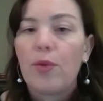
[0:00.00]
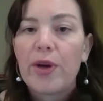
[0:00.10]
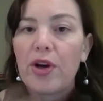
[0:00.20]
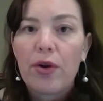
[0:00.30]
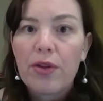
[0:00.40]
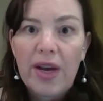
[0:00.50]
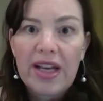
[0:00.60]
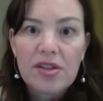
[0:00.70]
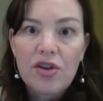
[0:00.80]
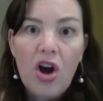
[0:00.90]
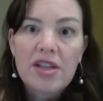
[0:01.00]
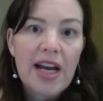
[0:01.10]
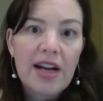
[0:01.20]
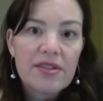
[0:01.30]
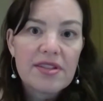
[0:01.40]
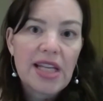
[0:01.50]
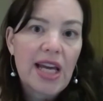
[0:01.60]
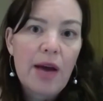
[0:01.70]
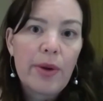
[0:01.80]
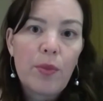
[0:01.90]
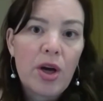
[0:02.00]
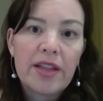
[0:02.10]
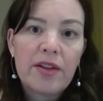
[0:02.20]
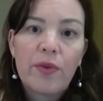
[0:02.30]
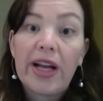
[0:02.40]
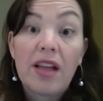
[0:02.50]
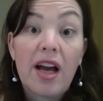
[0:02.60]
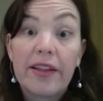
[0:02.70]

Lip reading: when earthquakes knocked out State Highway 1 and the rail line,